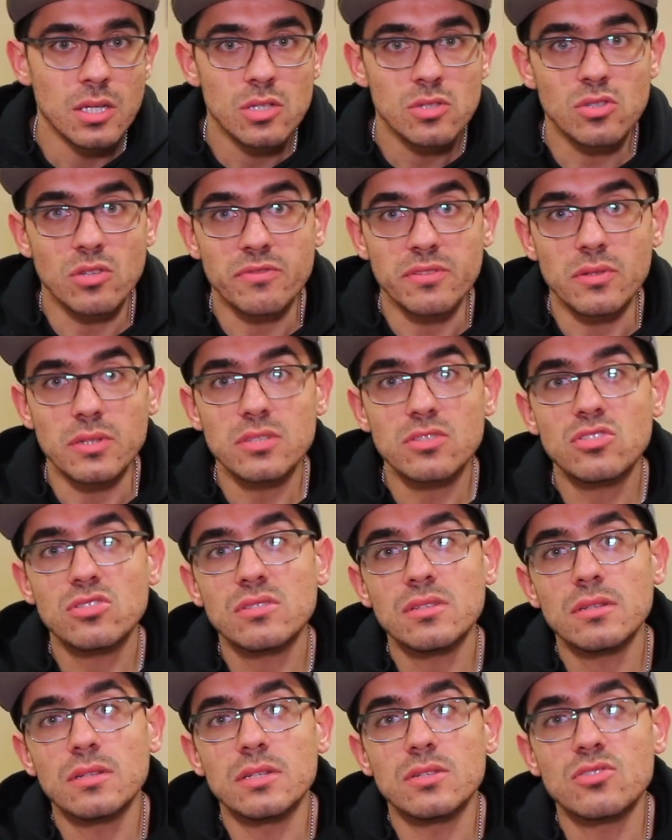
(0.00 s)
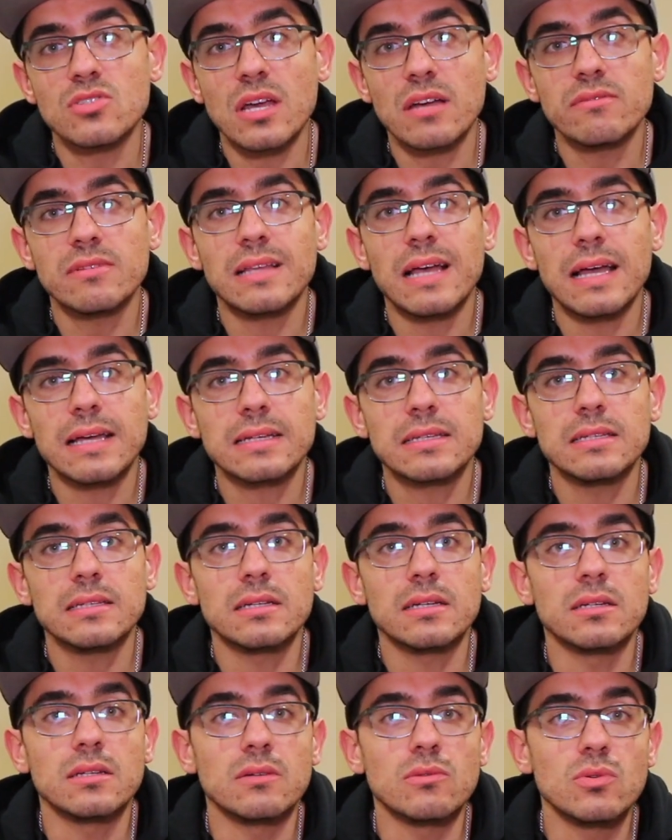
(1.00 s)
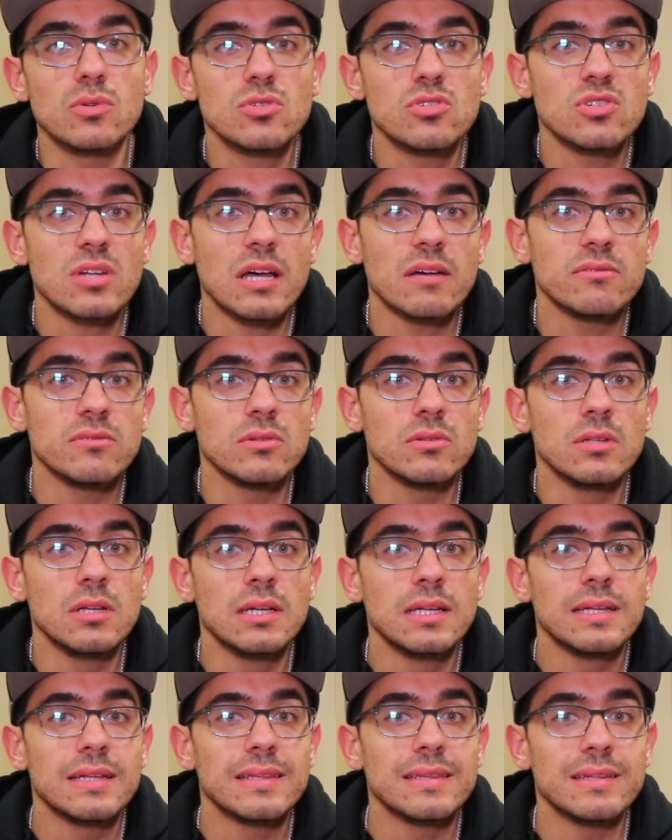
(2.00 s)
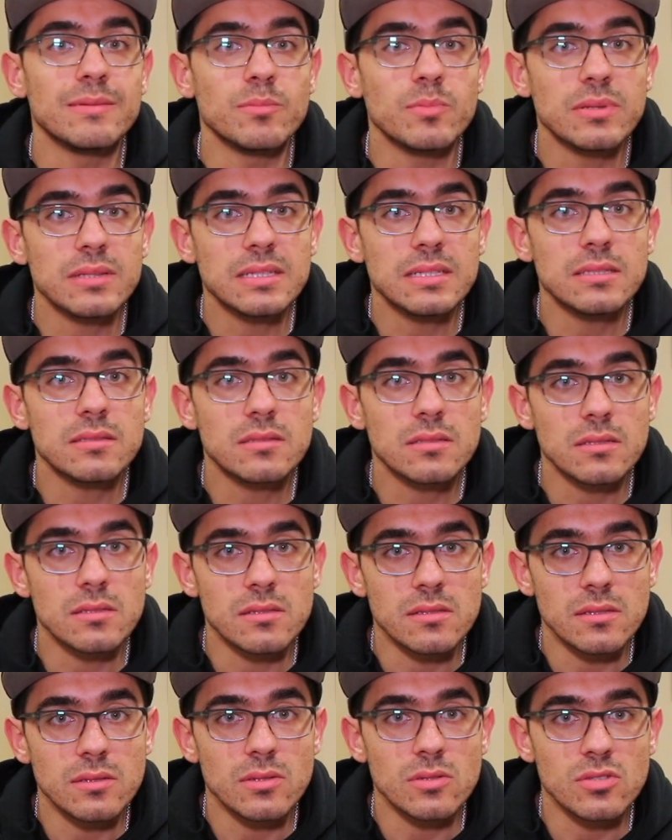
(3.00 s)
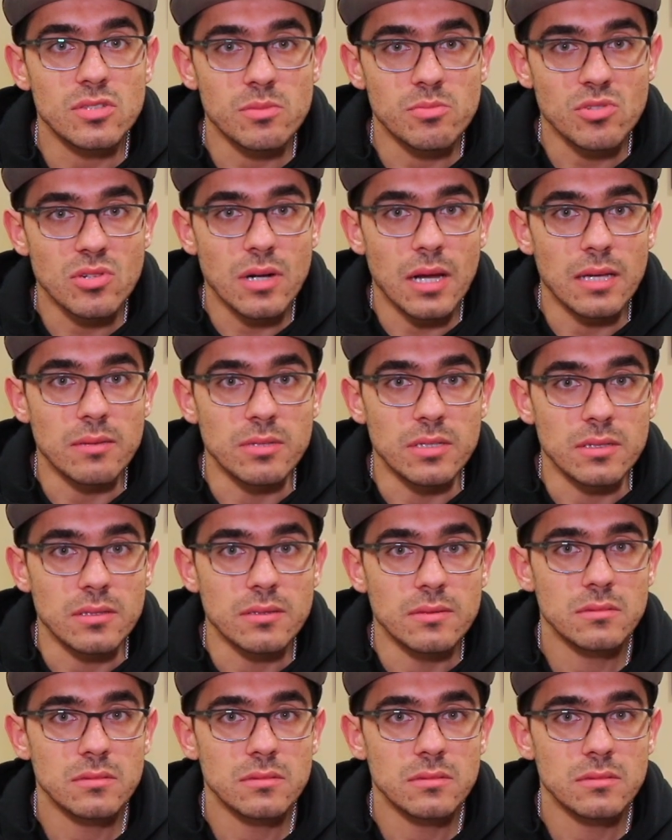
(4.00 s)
So if you're interested in travel hacking and award travel, then please consider subscribing.